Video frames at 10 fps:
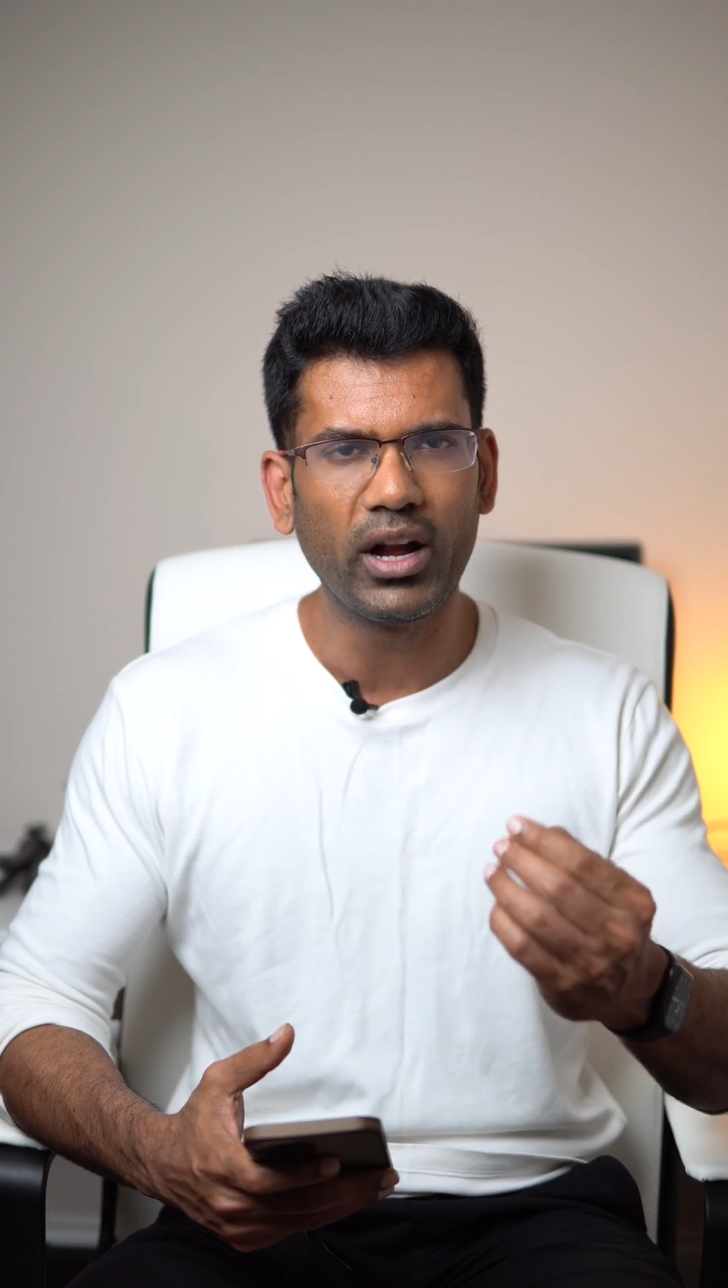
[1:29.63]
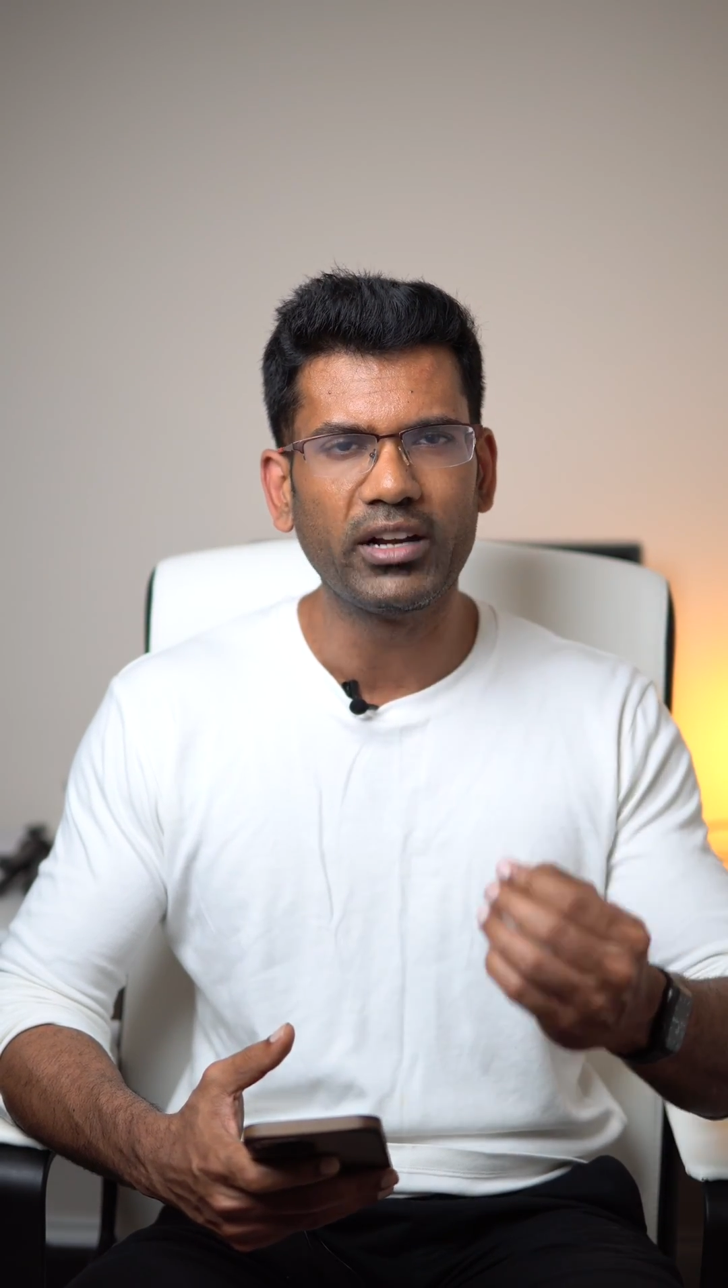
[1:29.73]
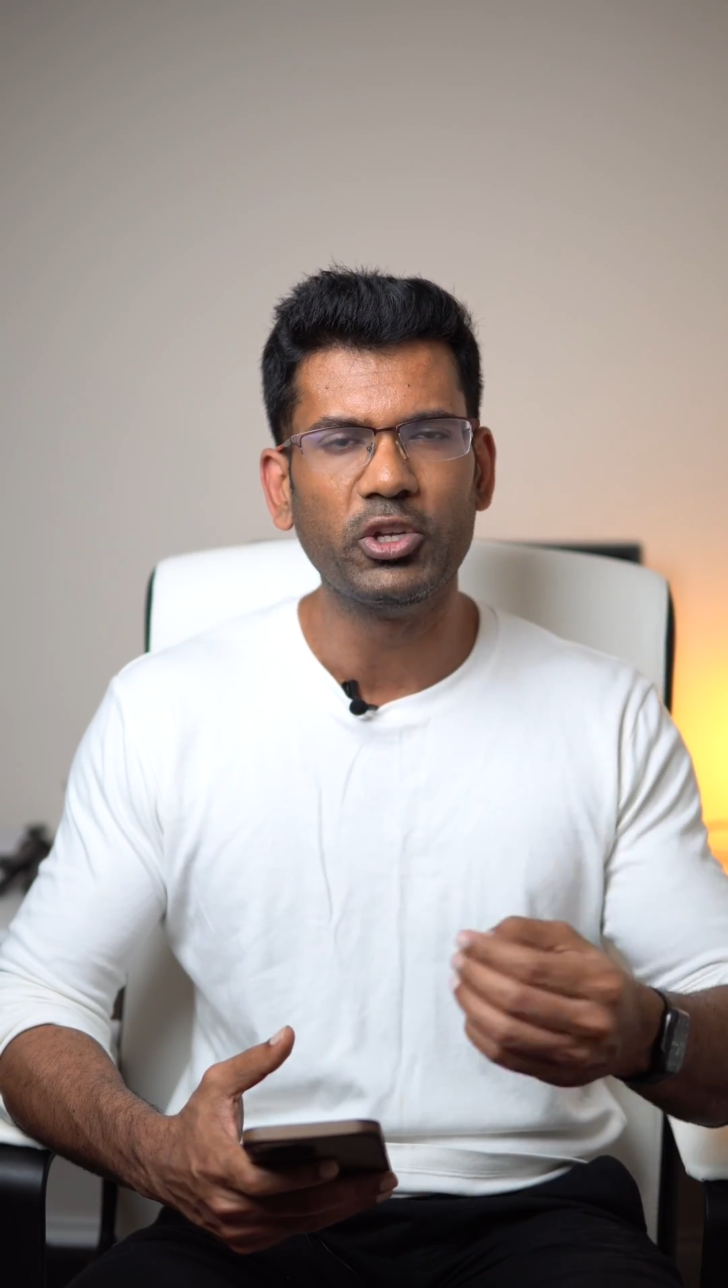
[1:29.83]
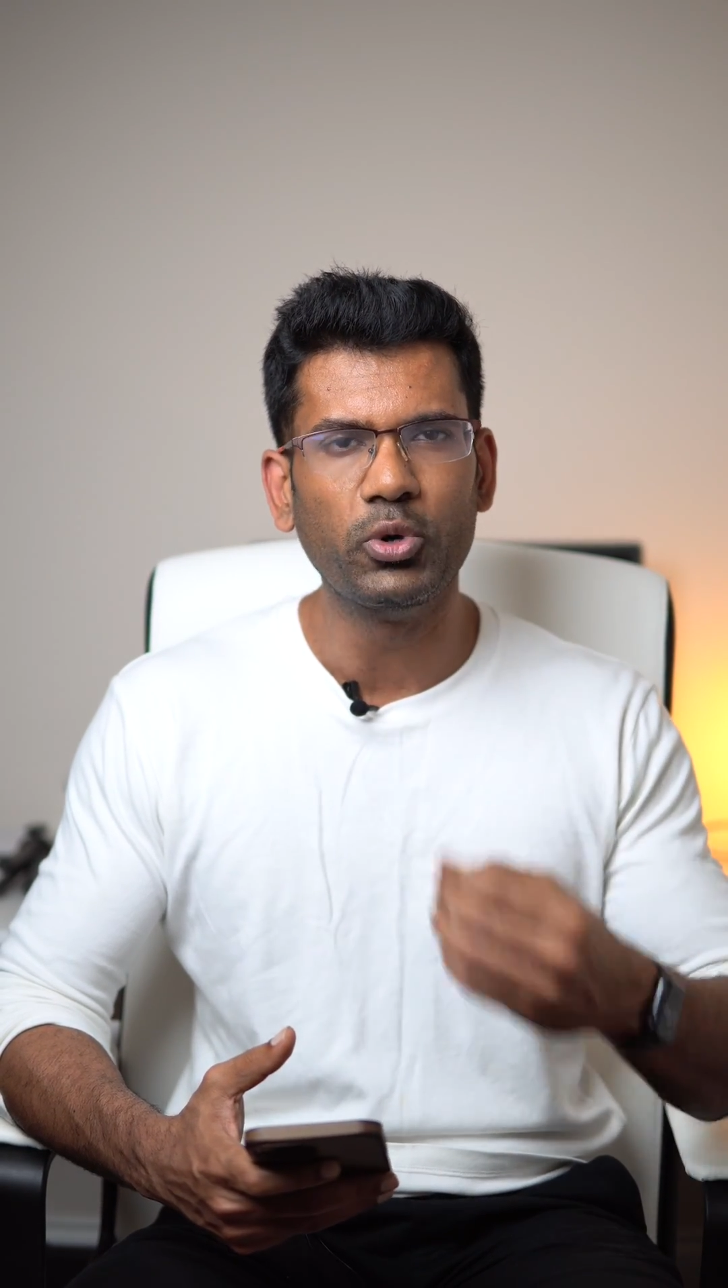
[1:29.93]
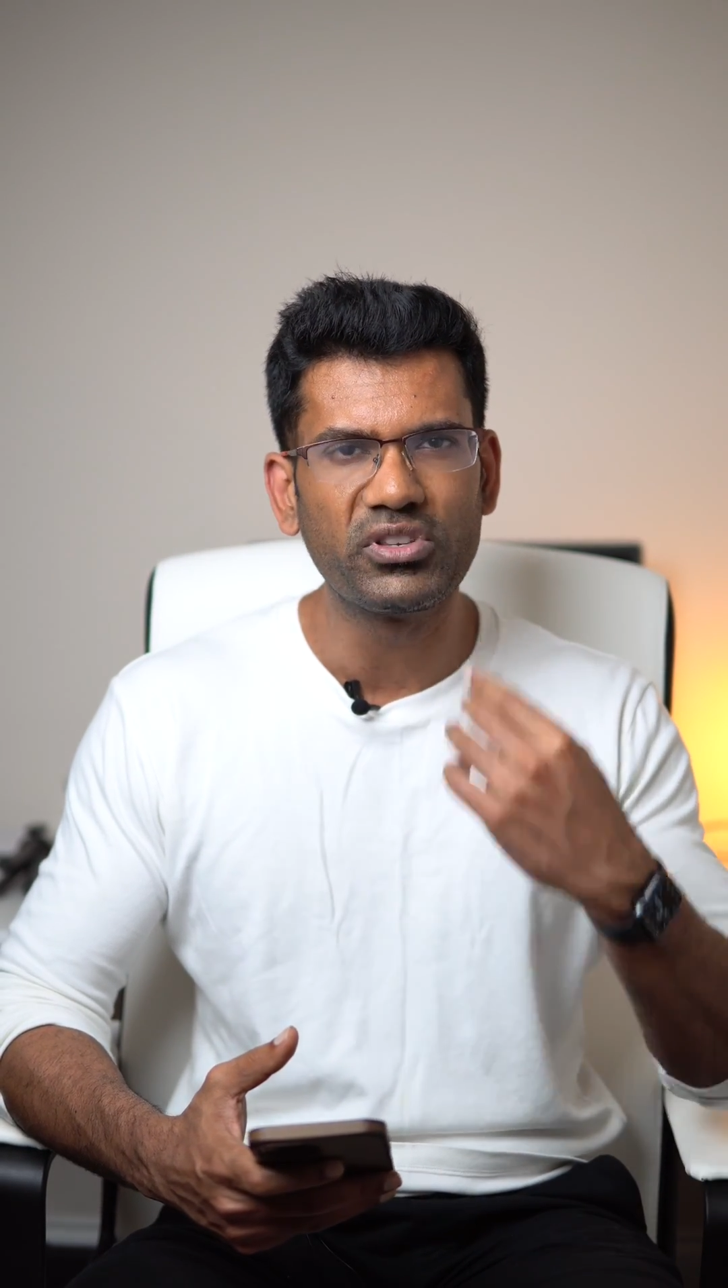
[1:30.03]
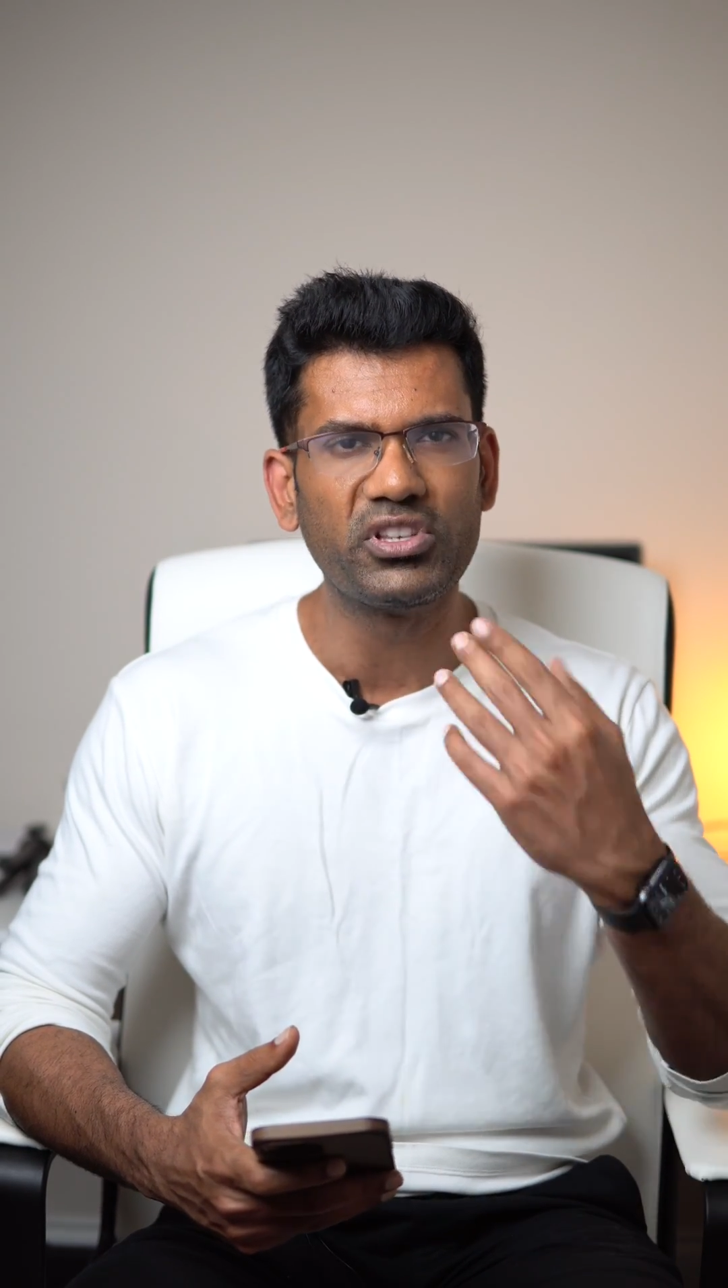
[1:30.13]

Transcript: and your